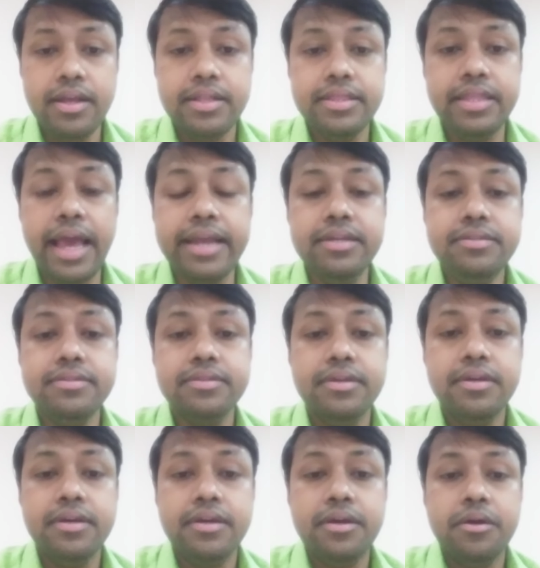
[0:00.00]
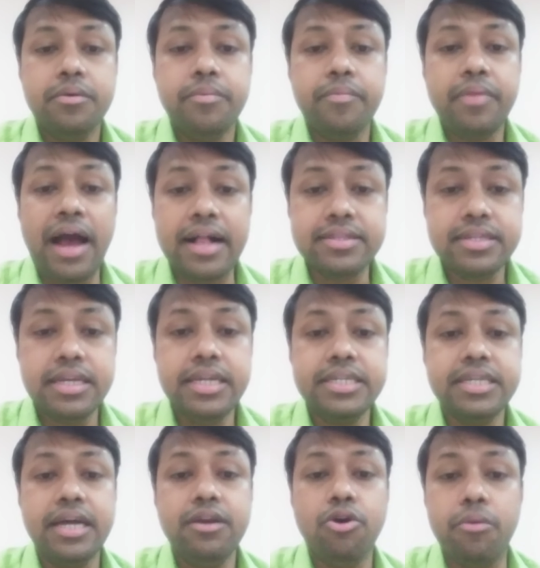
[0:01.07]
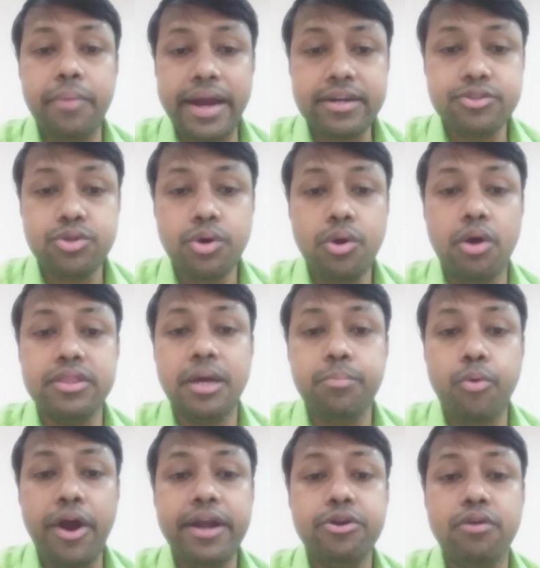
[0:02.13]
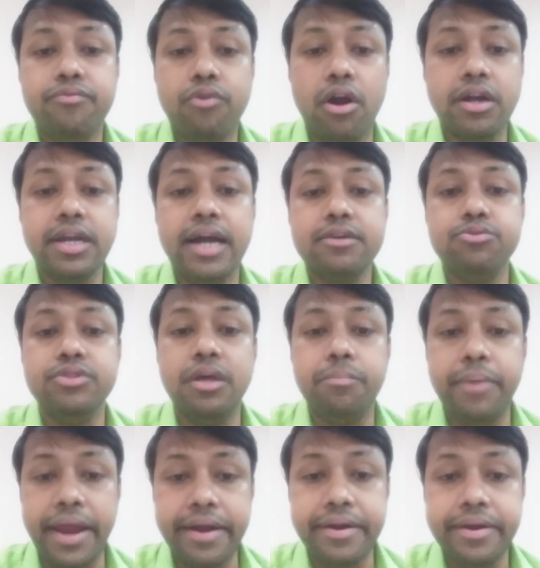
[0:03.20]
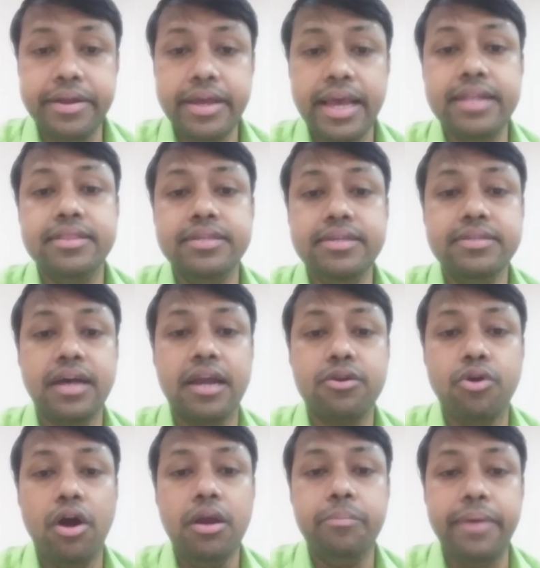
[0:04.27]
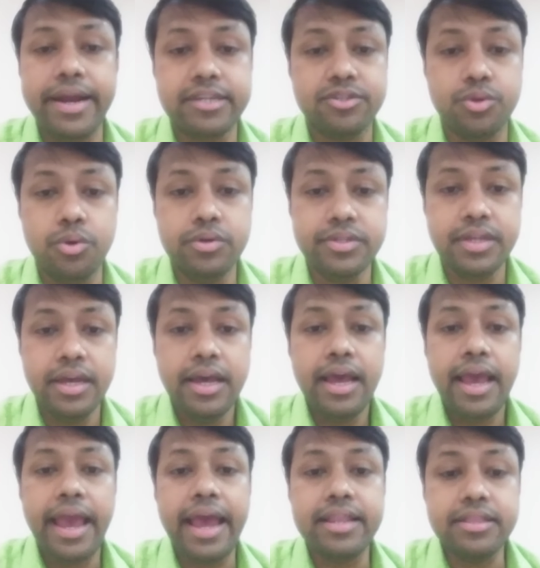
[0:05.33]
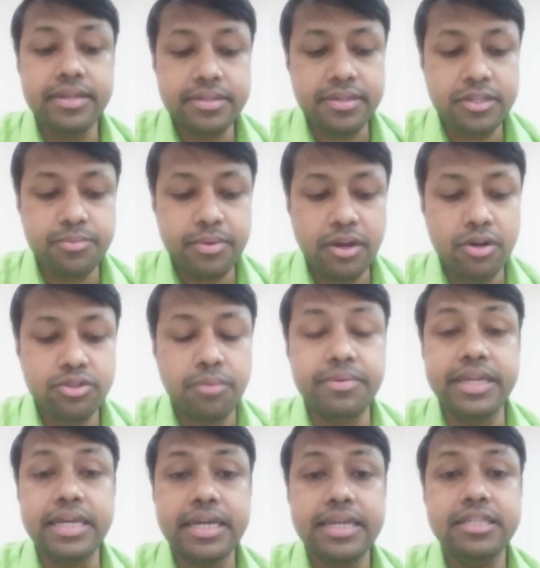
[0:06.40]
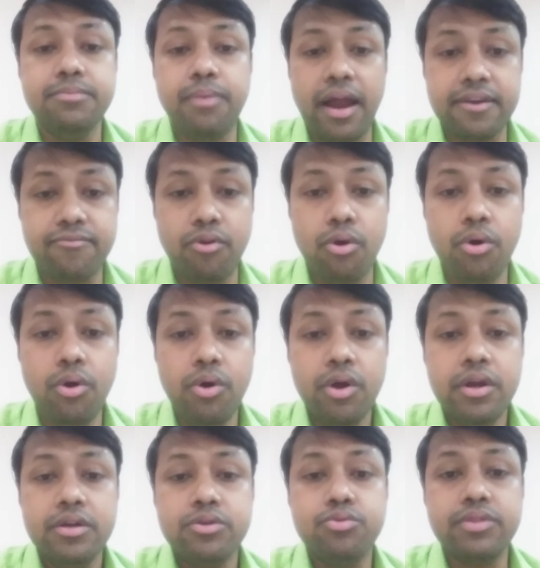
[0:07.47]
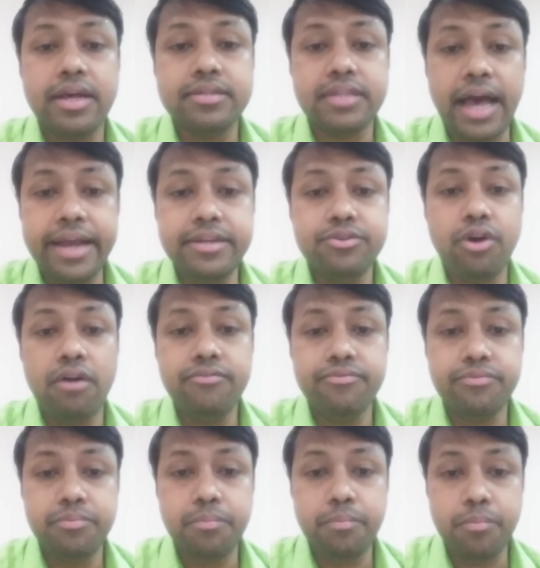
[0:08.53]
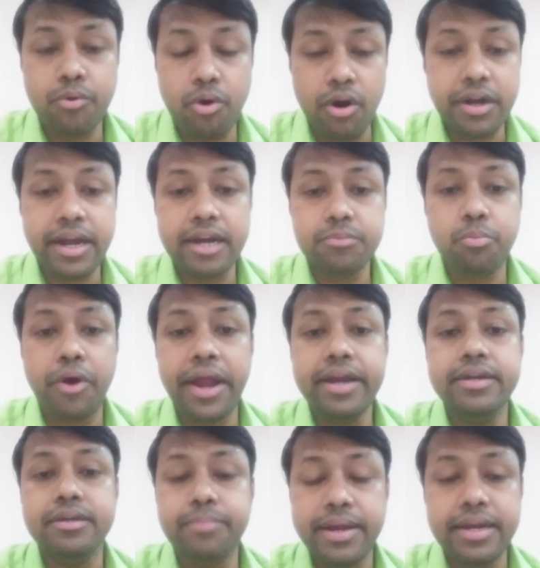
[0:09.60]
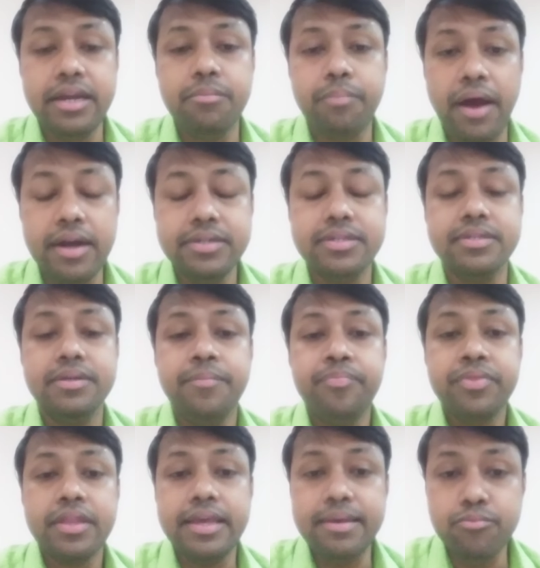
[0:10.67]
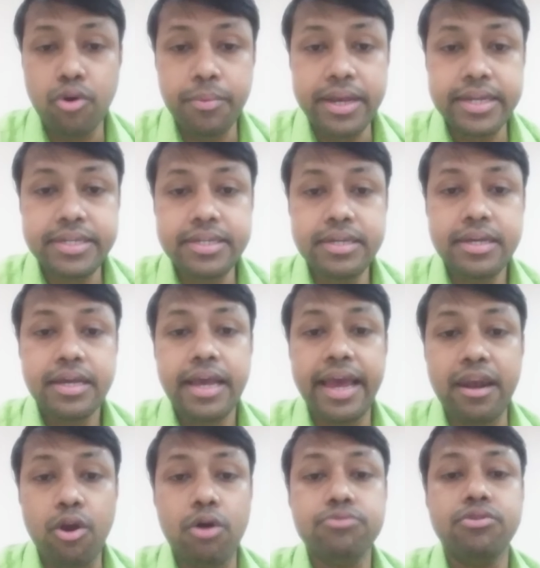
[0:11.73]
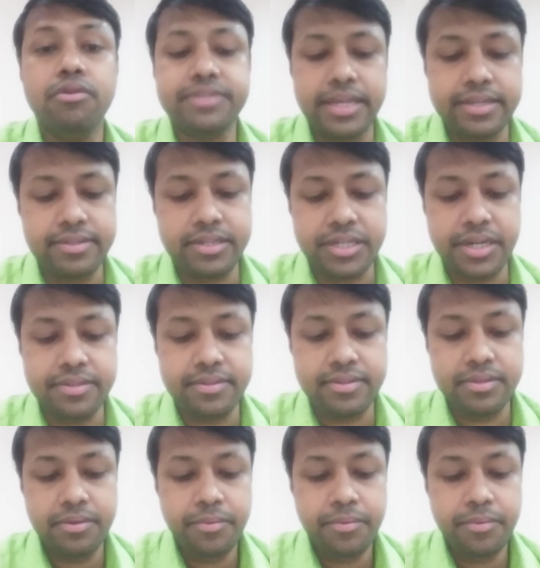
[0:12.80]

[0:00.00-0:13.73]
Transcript: there is ulceration or bed sore on the point of contact with the bed, and these are called bed sores, and this is because of decreased blood flow to the site of contact point dependent parts, immobility and loss of sensations.